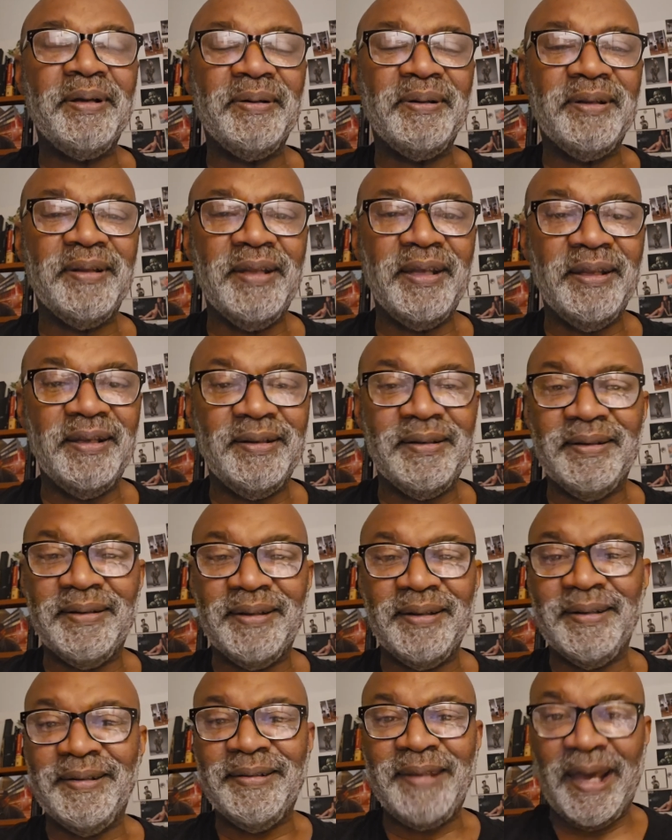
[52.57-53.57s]
It's
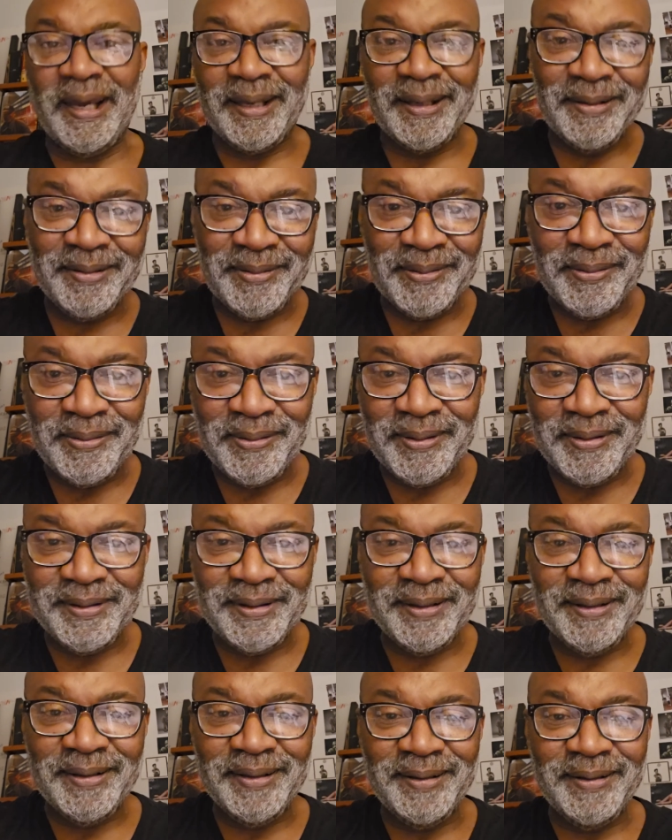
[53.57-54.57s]
the second, or
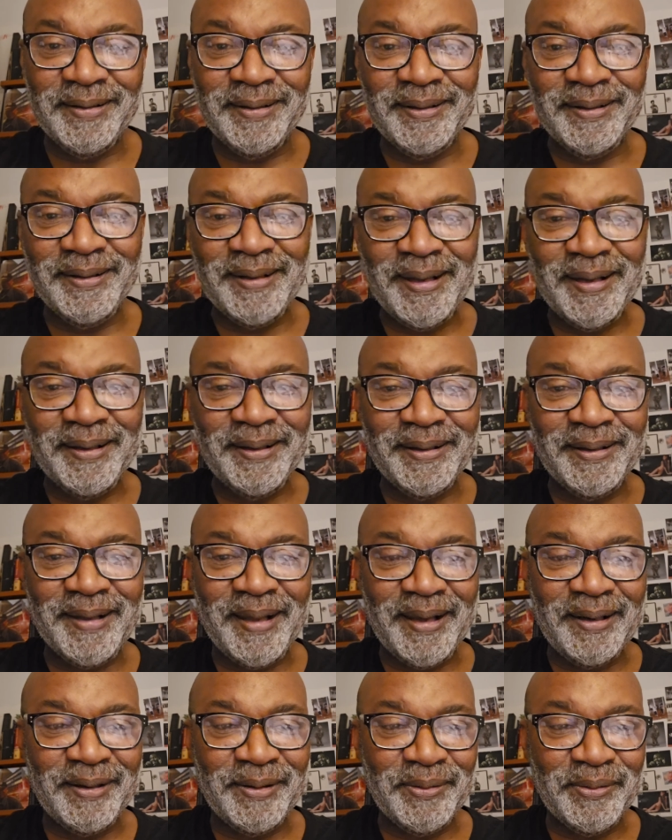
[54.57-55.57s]
it's in
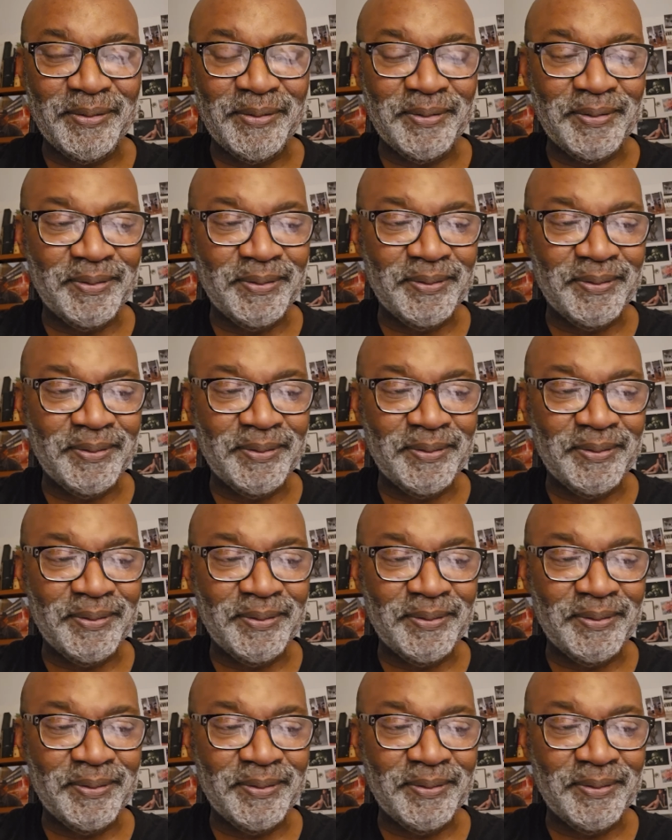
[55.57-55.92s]
that